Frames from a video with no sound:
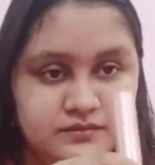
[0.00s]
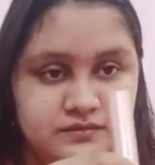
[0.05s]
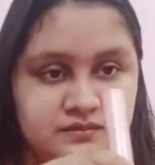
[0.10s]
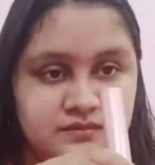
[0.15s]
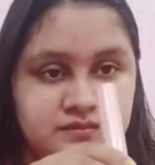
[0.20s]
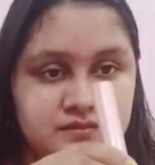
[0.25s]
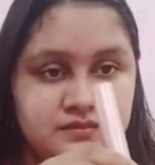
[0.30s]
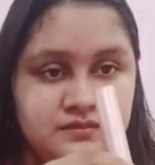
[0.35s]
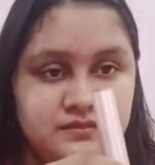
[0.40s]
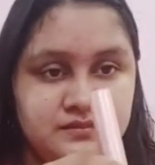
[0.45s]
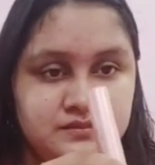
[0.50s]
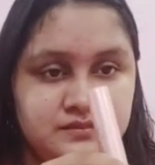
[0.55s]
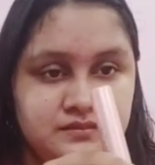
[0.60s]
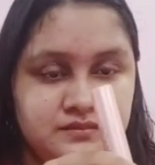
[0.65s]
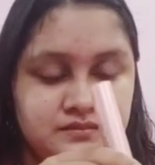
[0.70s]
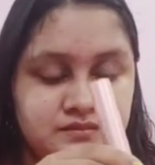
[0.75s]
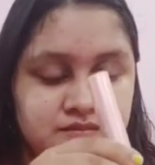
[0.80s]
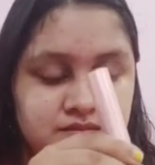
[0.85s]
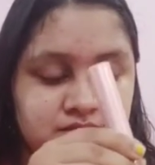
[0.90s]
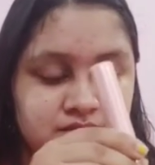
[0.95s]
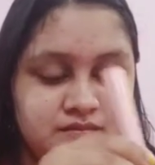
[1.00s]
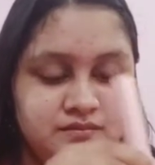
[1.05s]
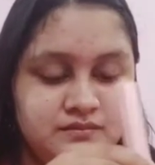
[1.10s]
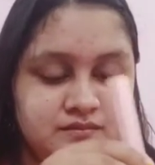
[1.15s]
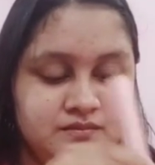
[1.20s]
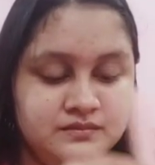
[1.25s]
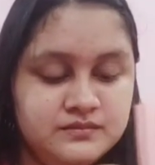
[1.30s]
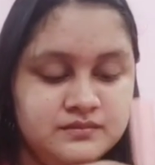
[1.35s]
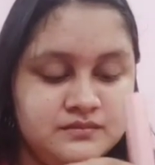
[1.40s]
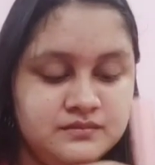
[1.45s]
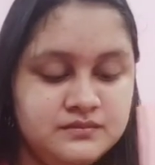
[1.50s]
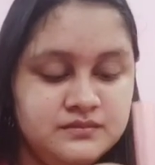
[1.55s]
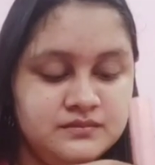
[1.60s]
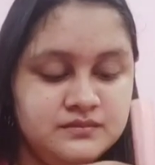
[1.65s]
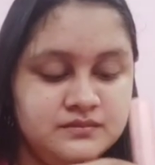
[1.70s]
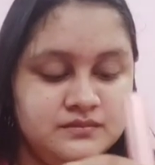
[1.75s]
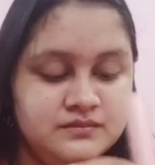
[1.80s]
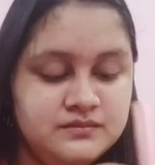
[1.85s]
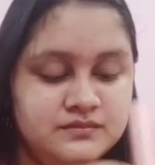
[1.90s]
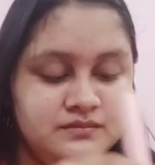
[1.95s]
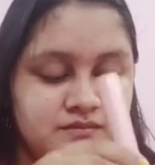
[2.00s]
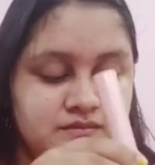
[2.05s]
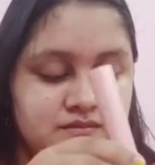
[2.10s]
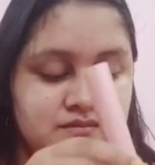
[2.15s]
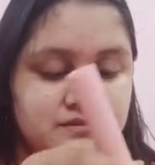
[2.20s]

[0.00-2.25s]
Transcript: [no speech]